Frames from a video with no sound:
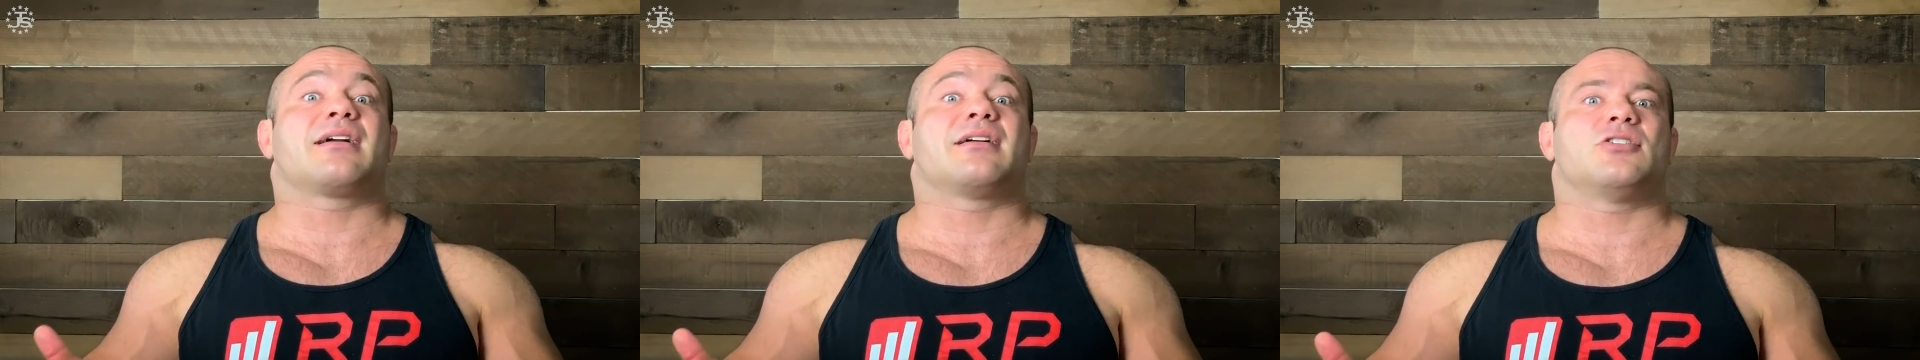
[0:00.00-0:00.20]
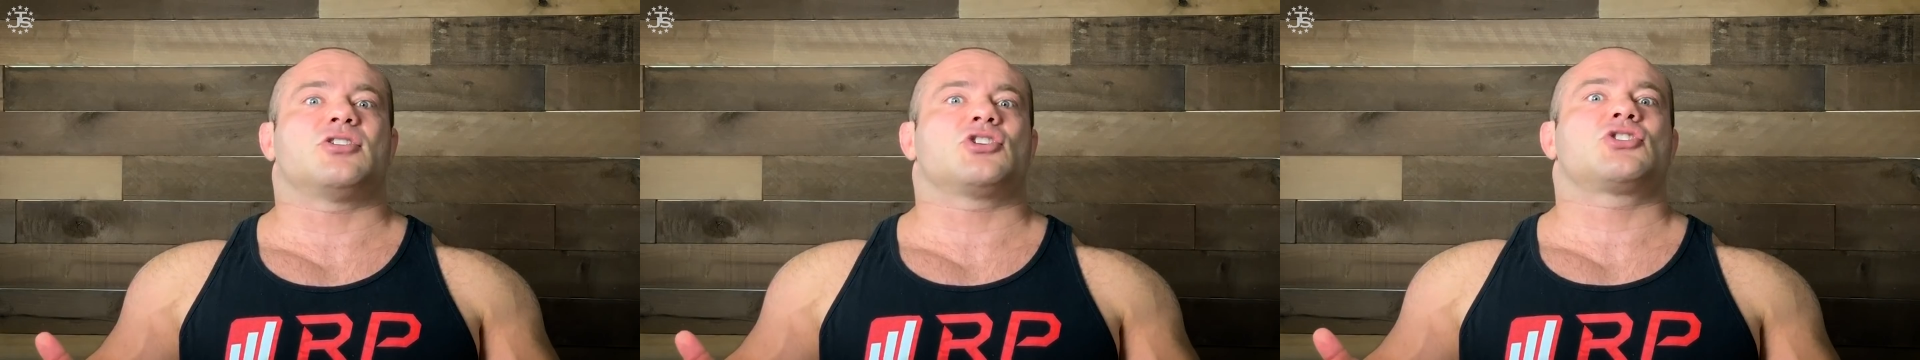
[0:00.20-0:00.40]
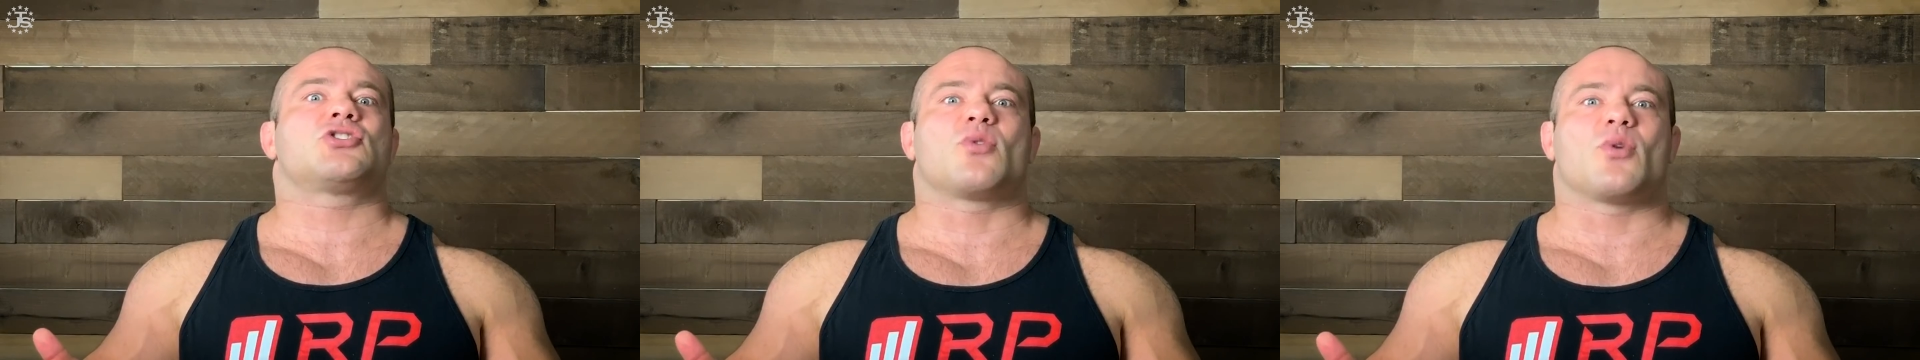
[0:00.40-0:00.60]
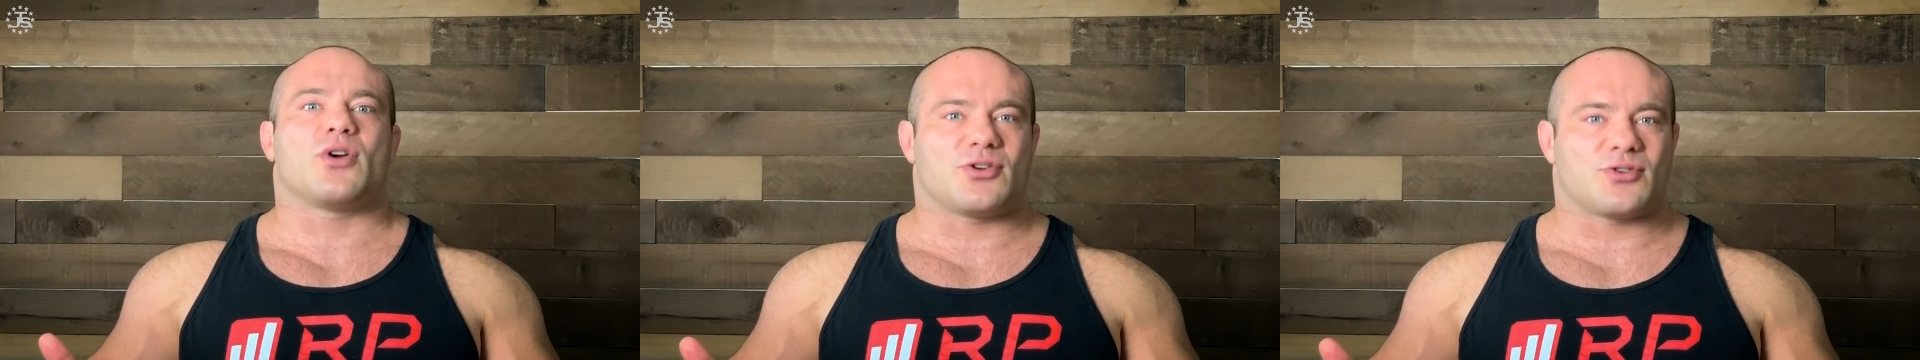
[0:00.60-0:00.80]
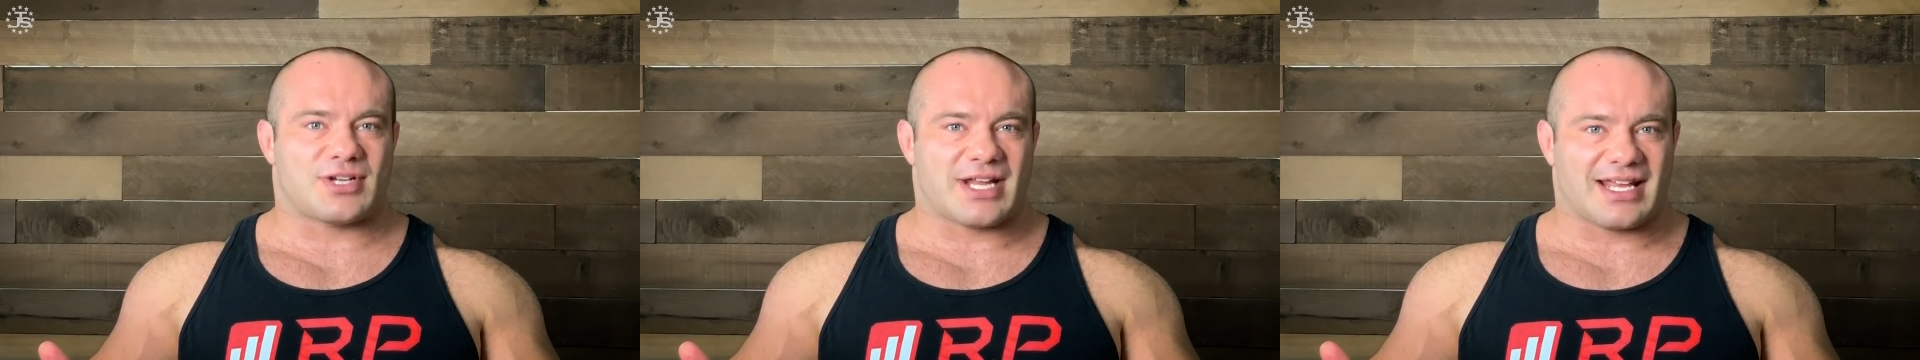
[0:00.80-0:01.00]
going to destroy
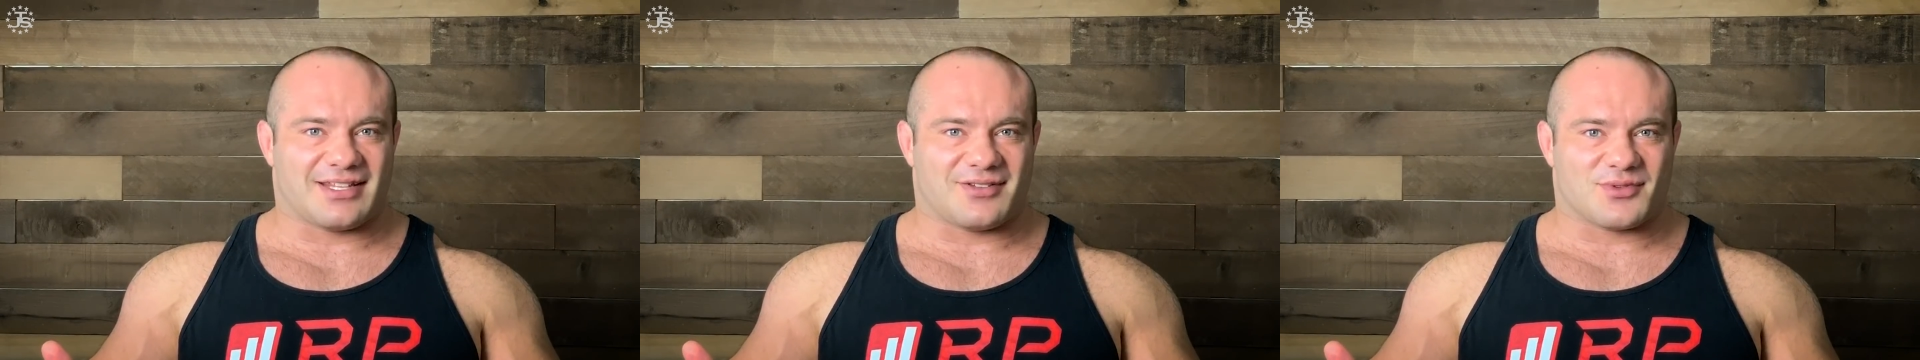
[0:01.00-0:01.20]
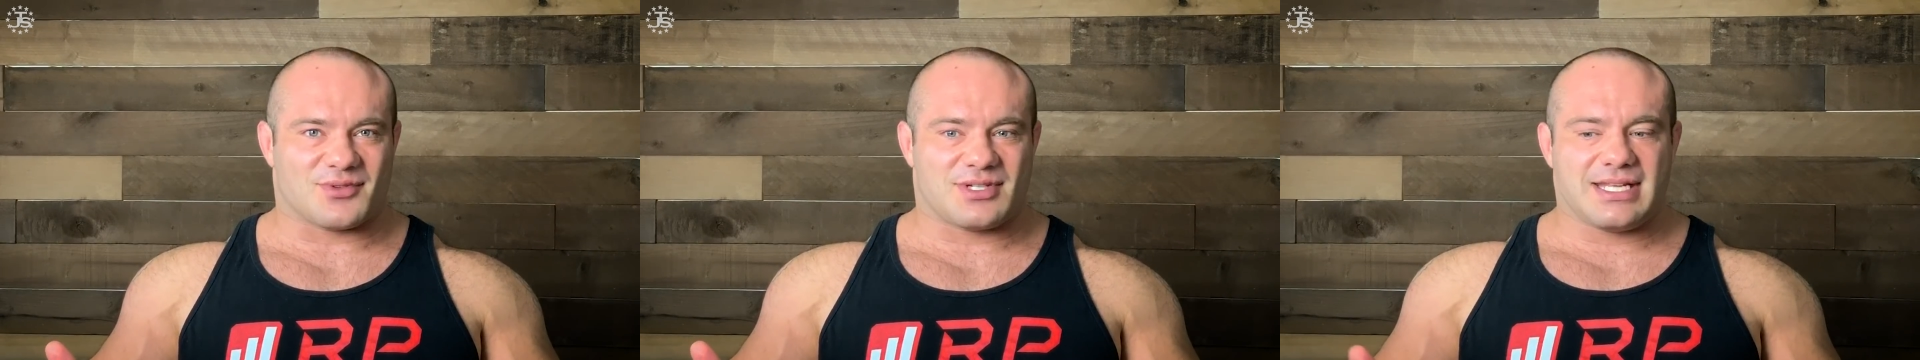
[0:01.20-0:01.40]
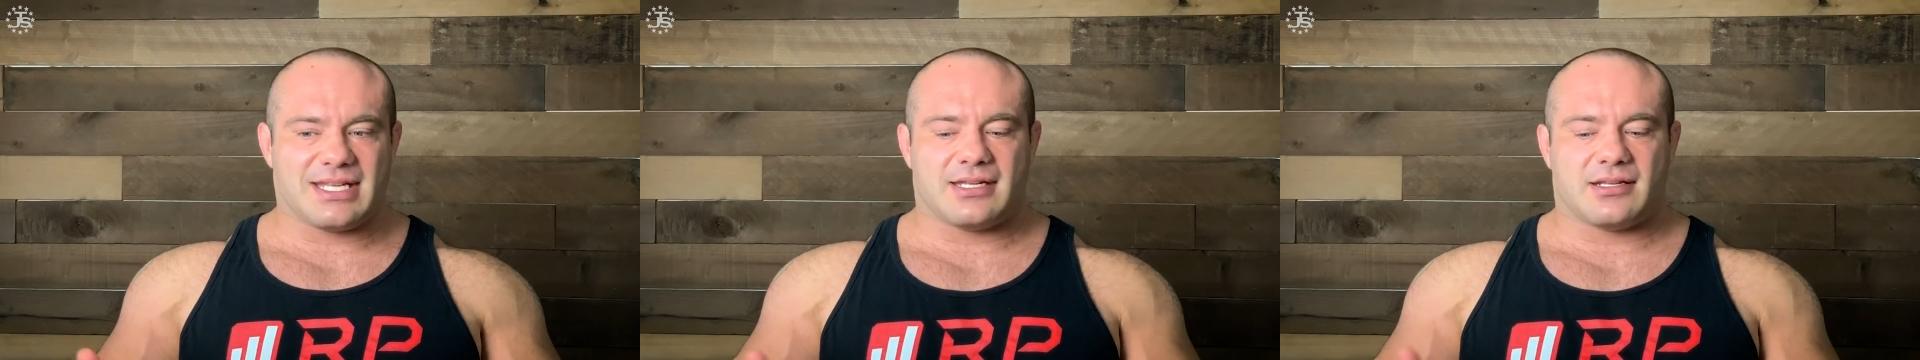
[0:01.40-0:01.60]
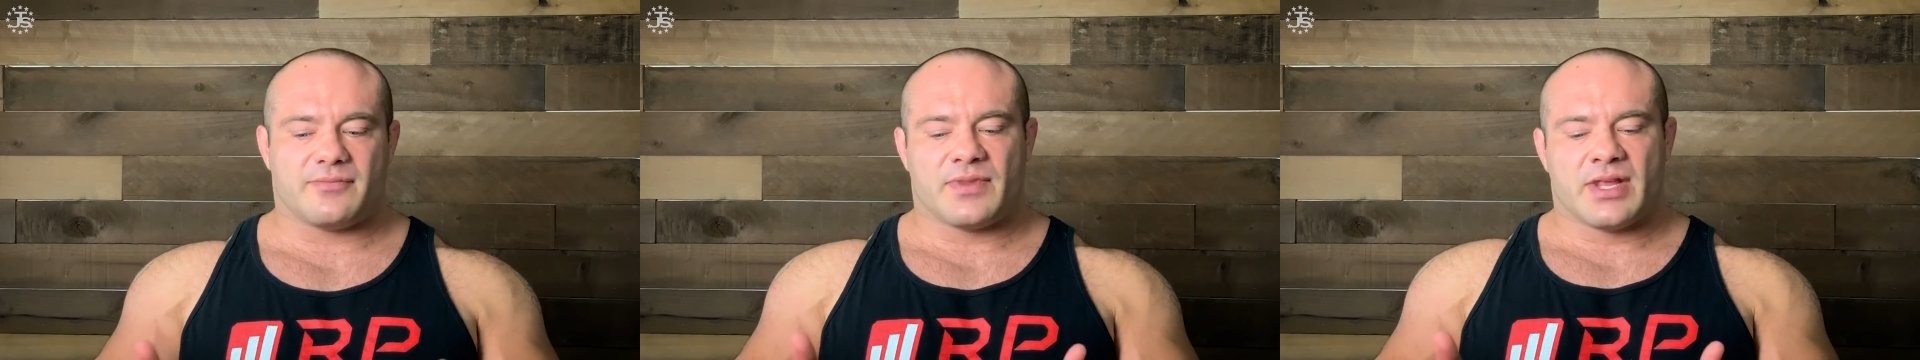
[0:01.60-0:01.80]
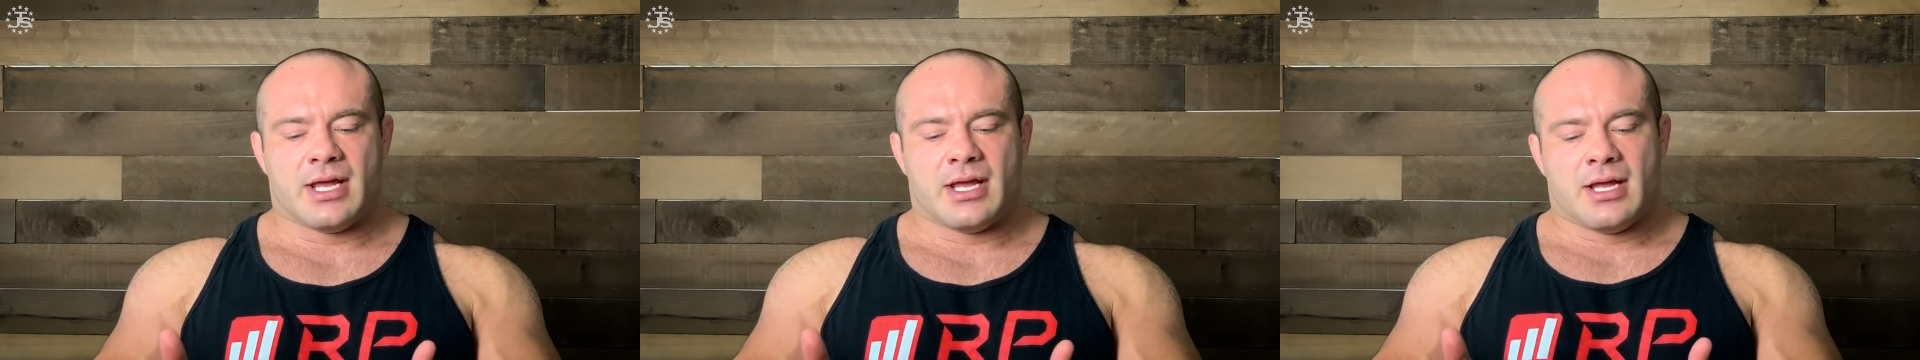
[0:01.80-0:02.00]
your daily
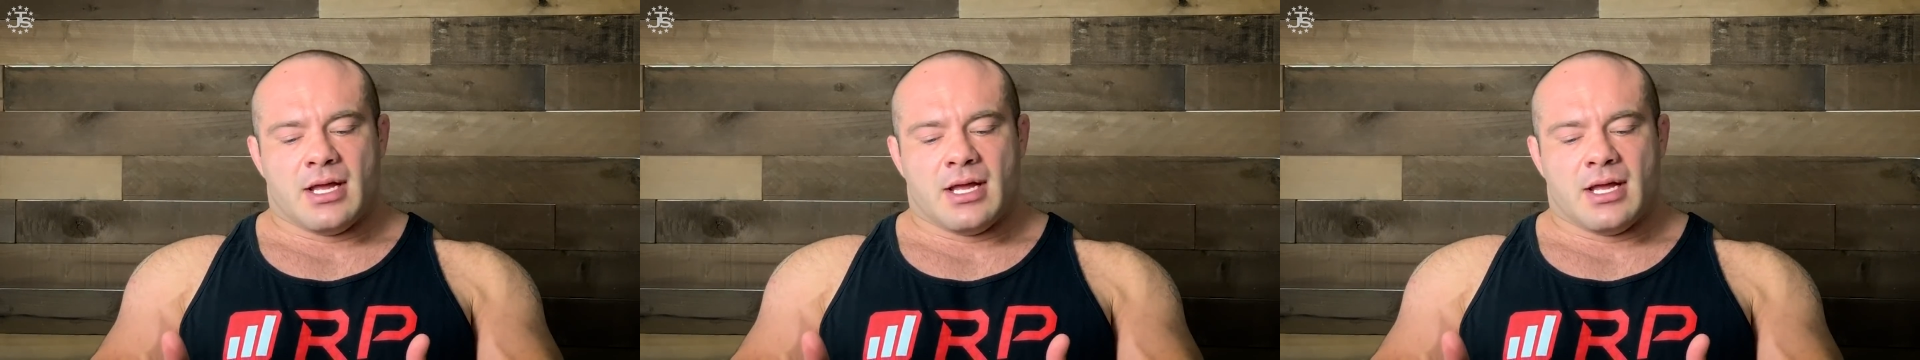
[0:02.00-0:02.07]
routine.